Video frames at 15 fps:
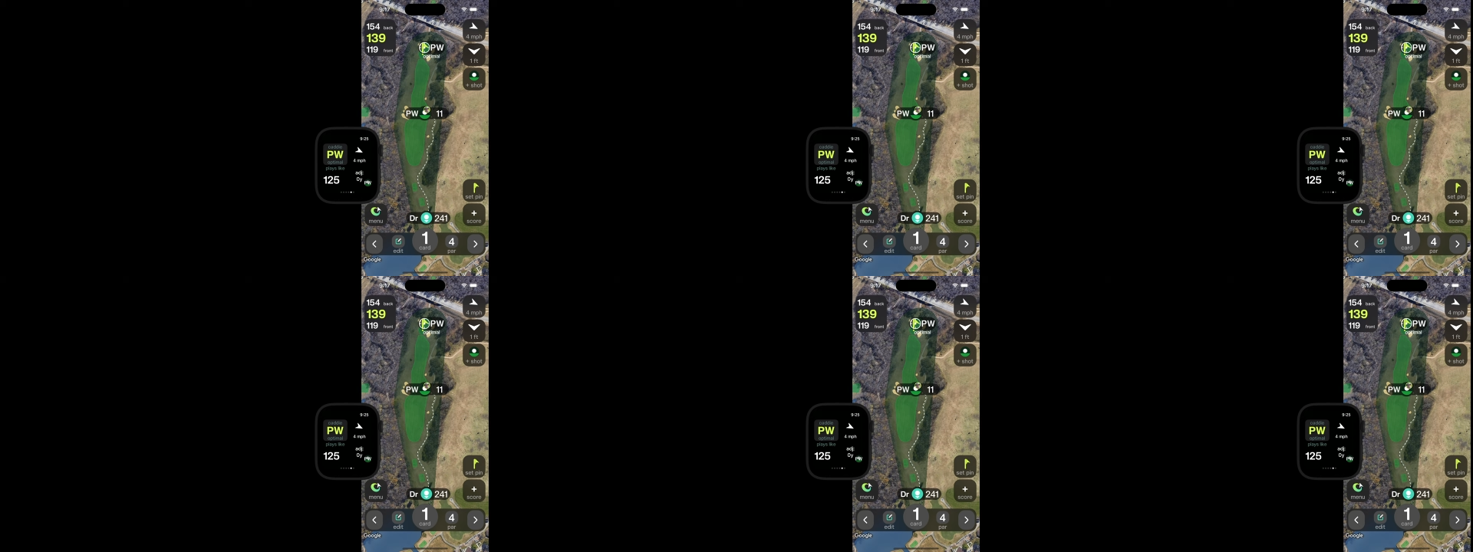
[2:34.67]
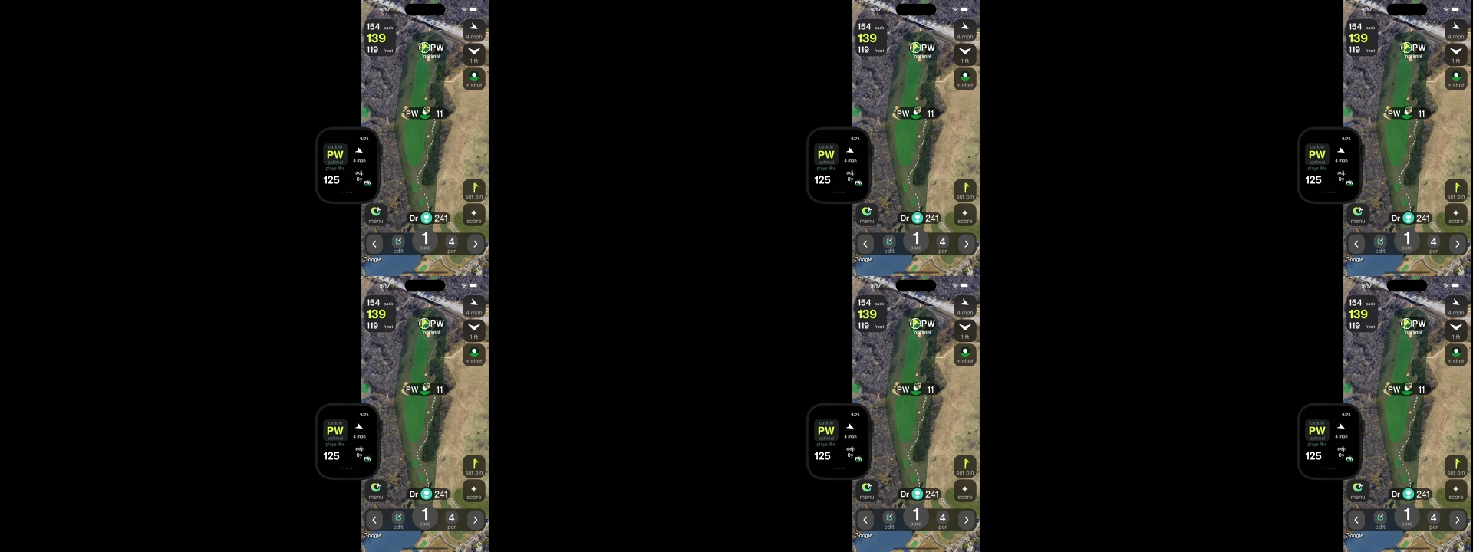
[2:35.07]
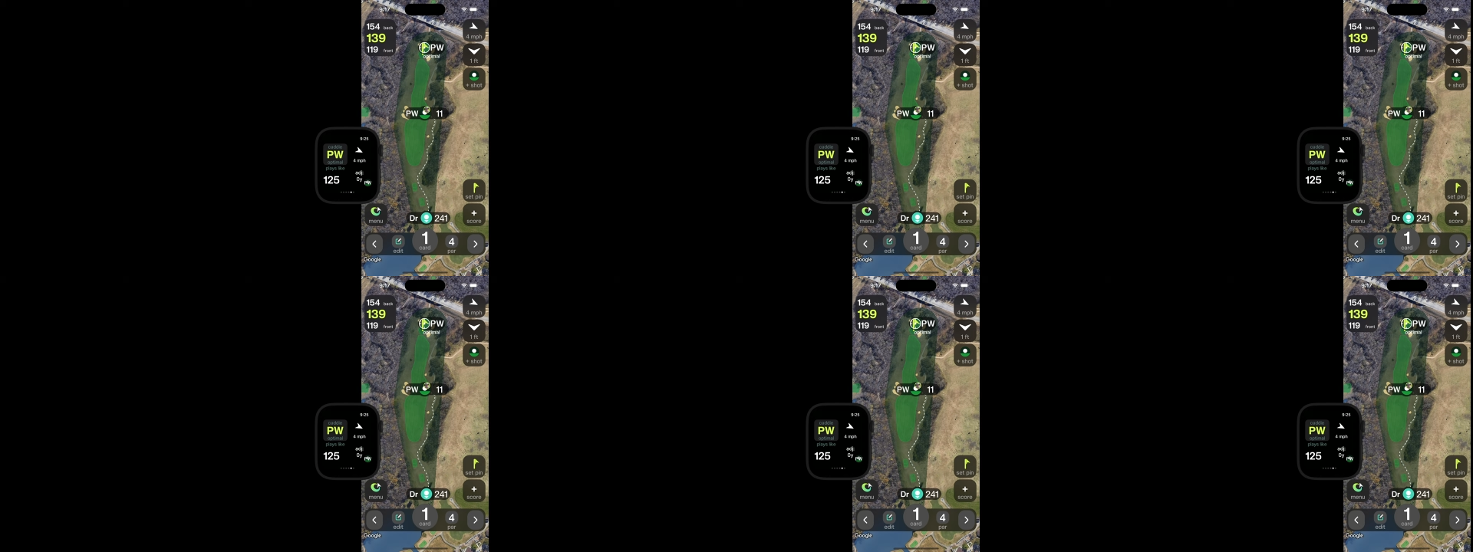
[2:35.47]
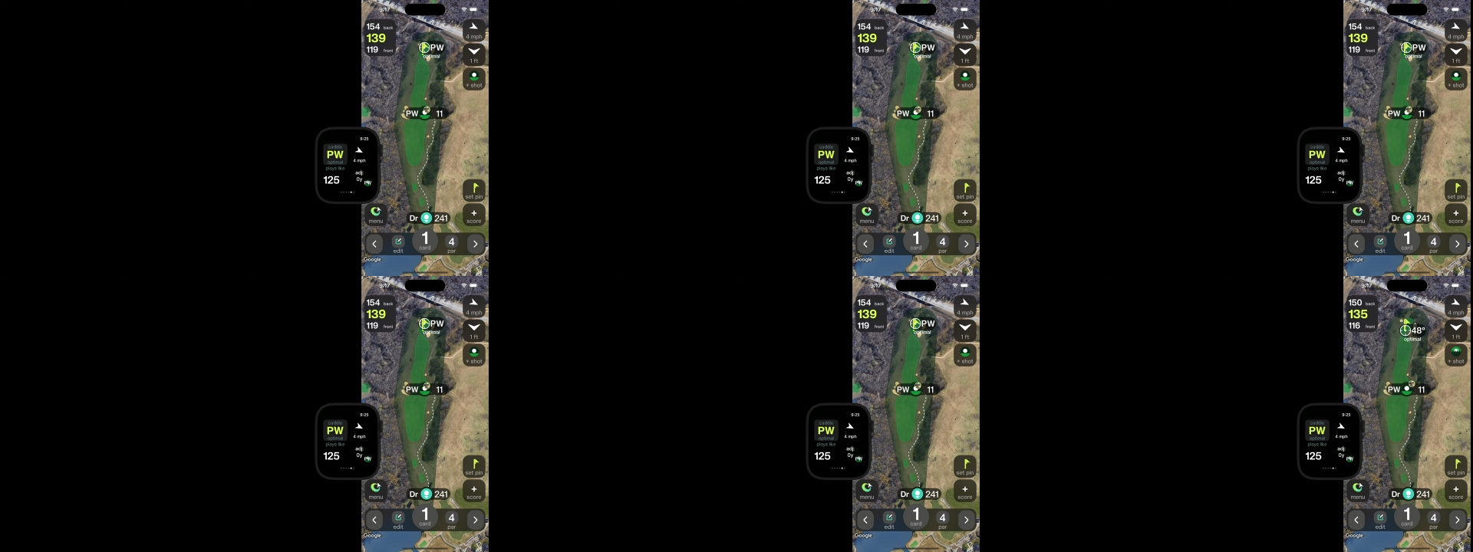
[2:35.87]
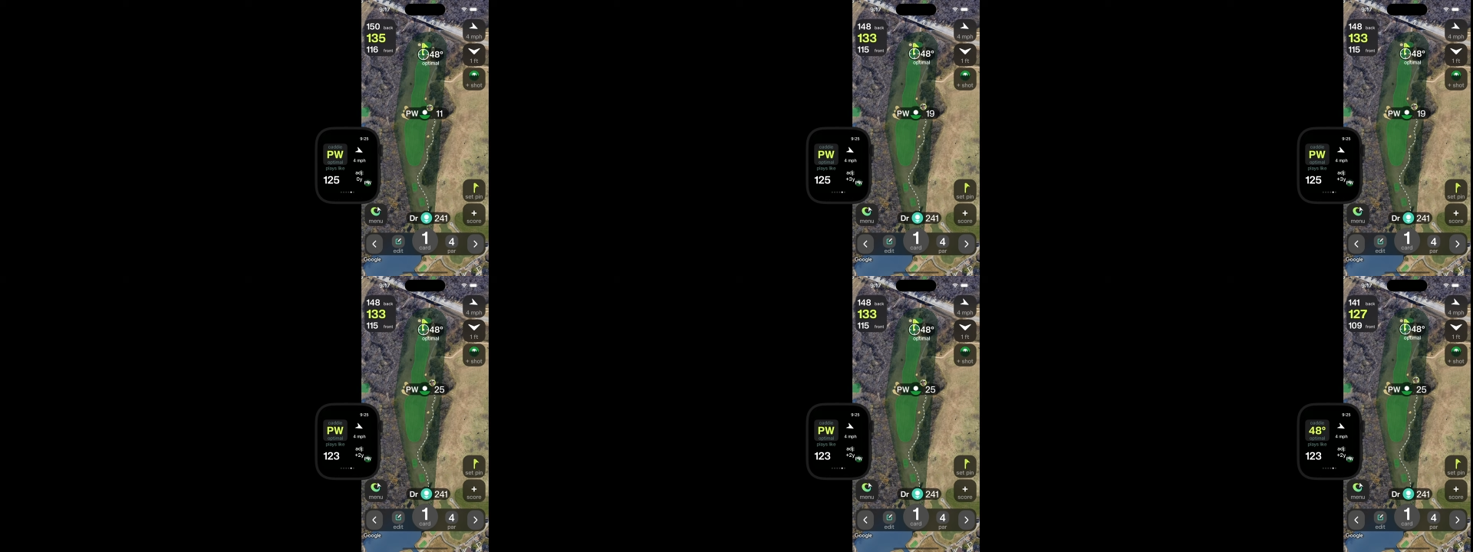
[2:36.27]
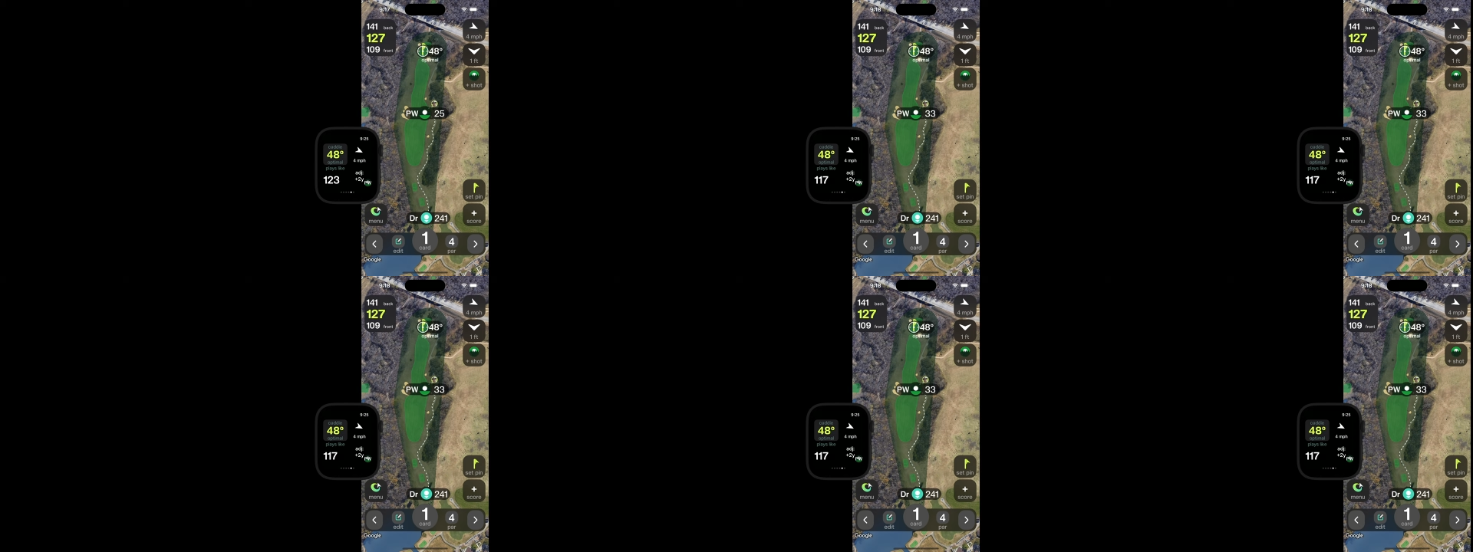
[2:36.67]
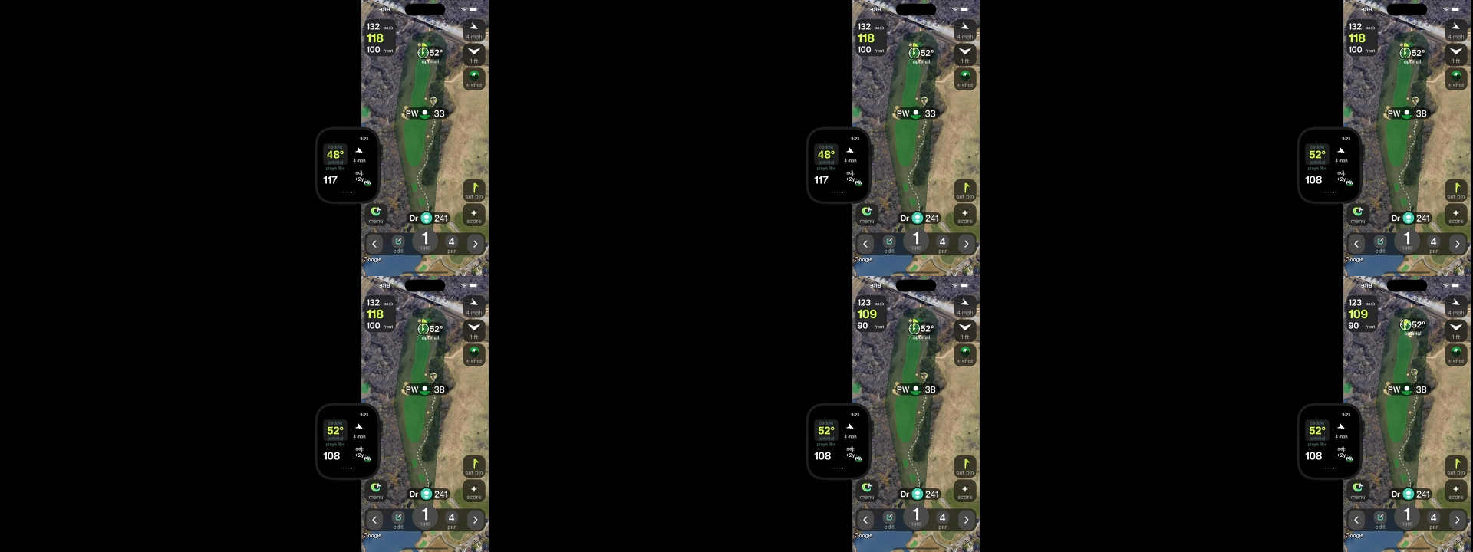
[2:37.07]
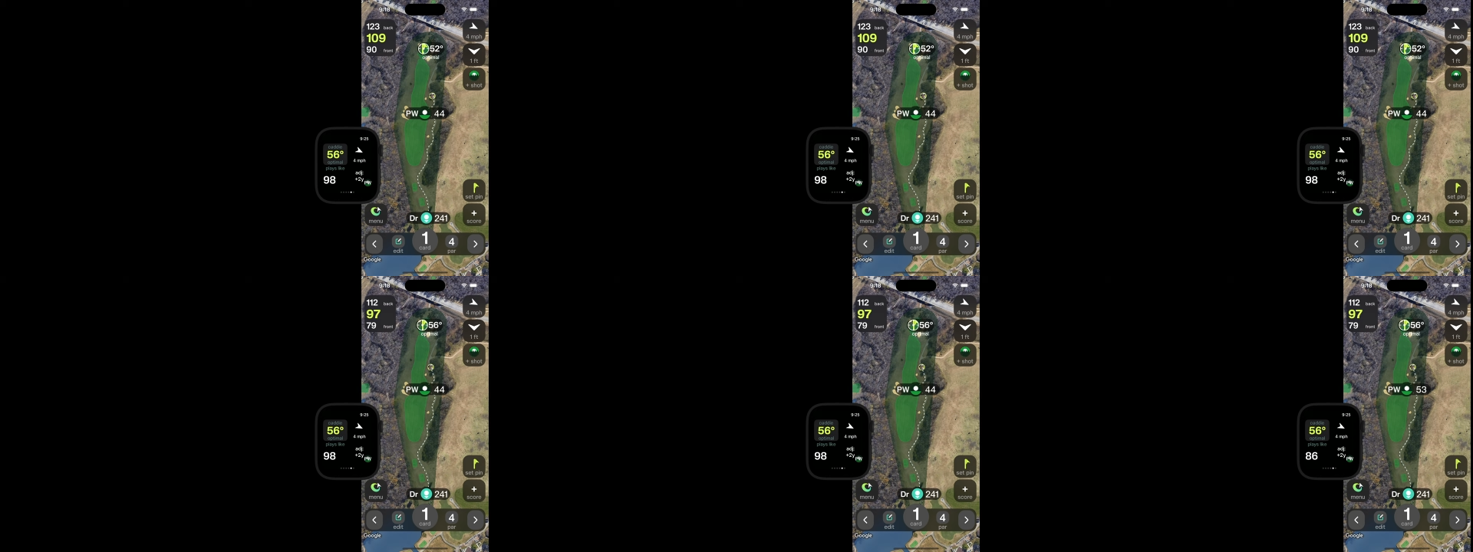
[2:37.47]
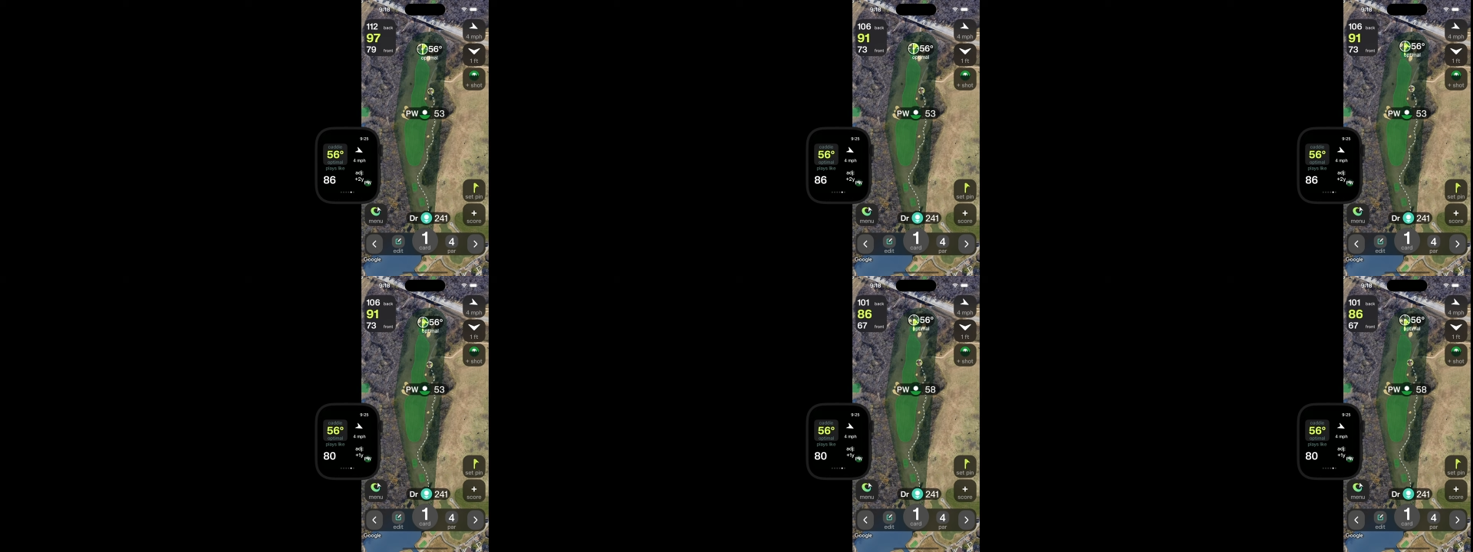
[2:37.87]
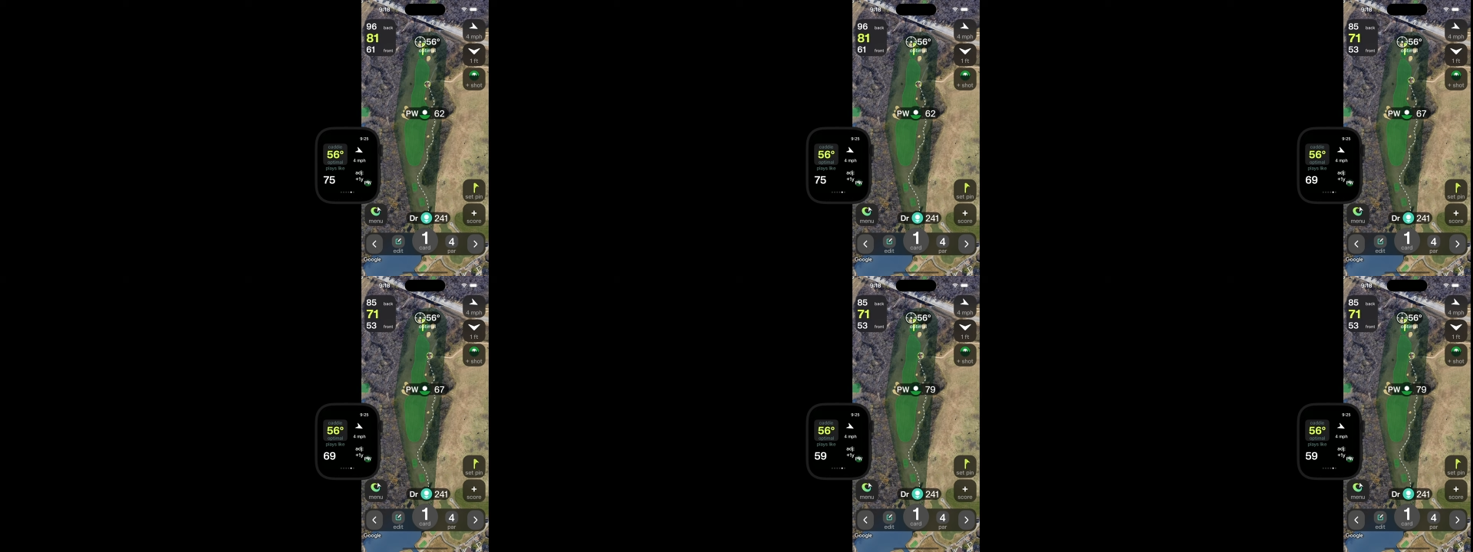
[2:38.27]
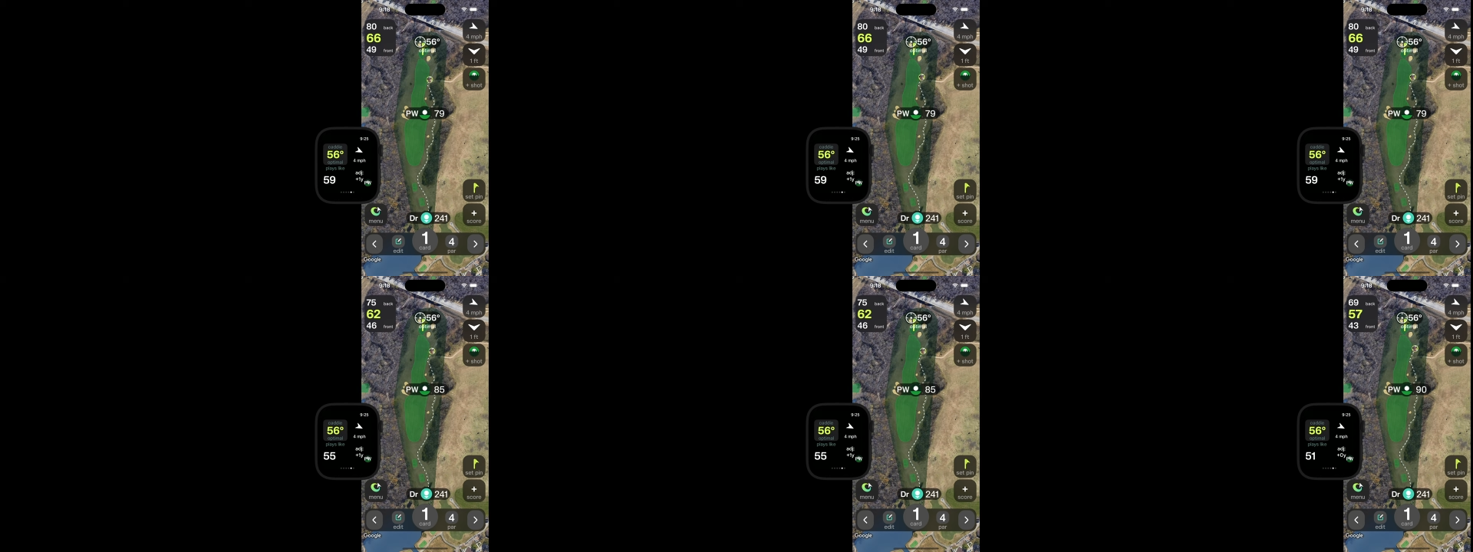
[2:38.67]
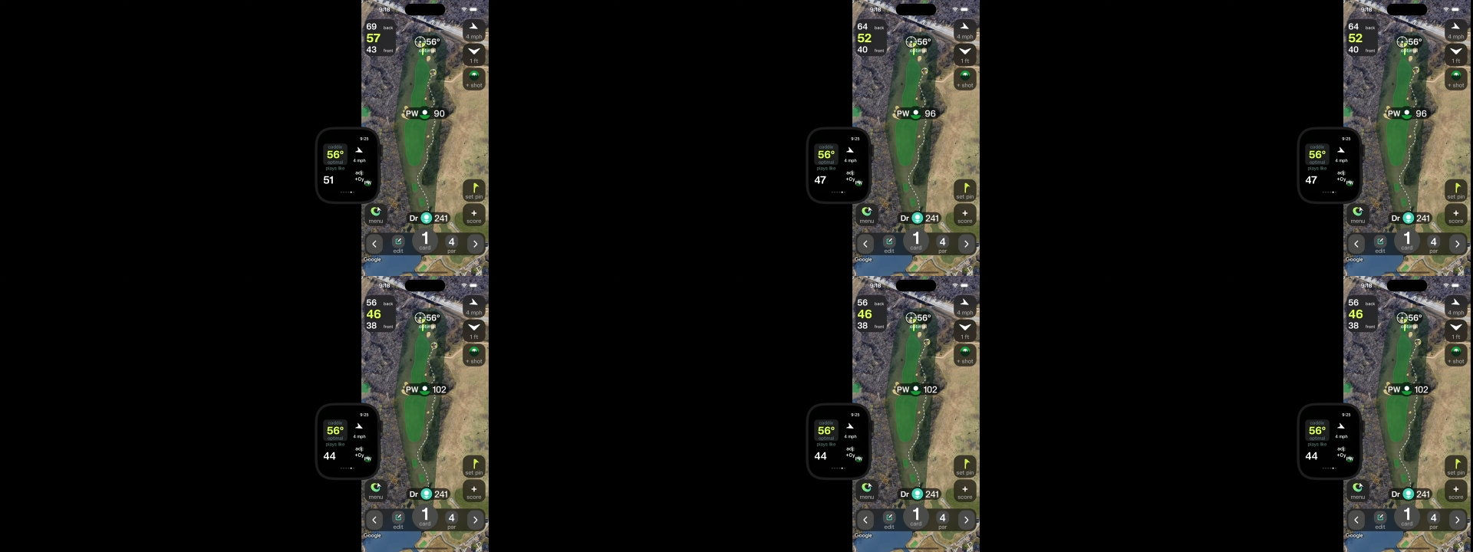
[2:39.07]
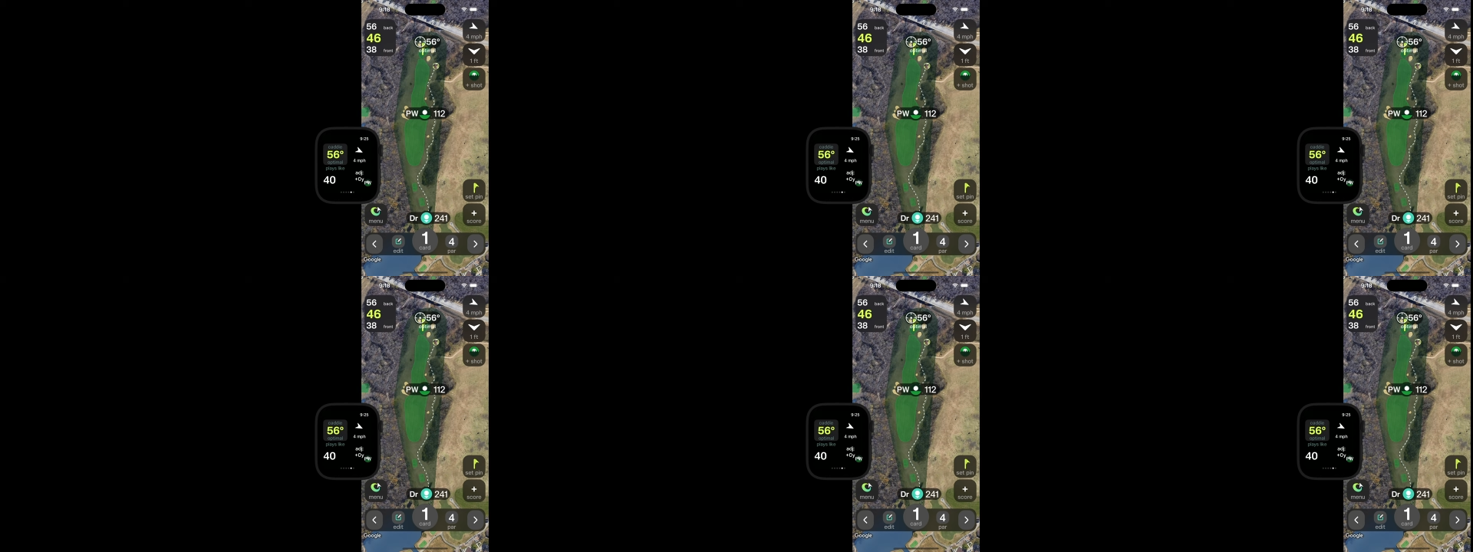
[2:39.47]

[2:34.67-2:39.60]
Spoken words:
No face is visible, so there are no lips to read.